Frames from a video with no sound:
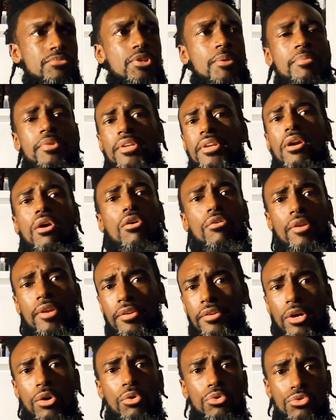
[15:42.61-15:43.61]
that
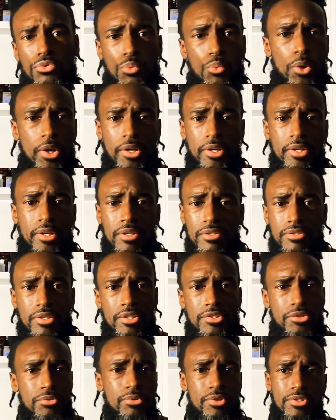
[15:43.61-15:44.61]
already knows what it is
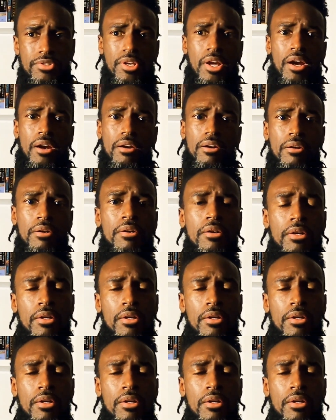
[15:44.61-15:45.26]
that you desire?